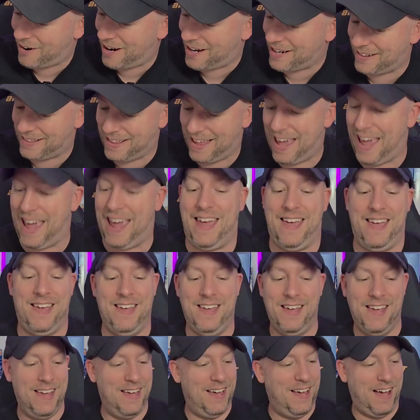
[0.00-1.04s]
right there.
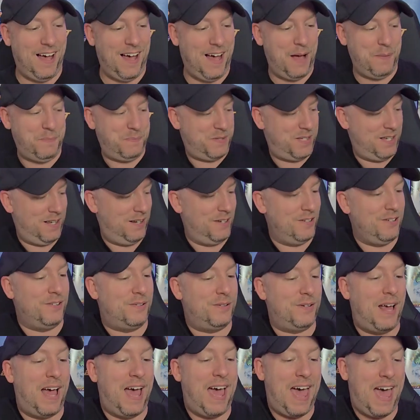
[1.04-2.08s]

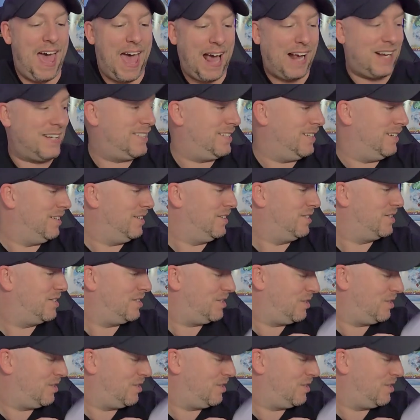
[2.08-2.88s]
Absolute excellent